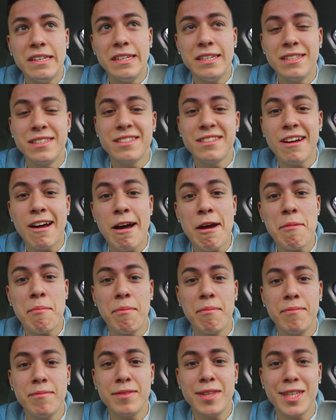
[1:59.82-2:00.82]
It's time.
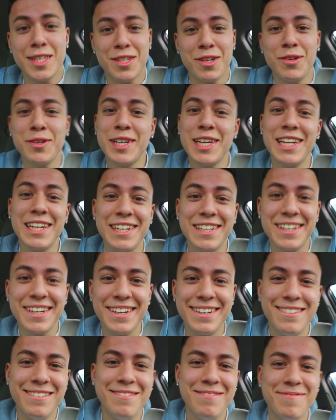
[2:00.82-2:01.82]
Let's go get it done.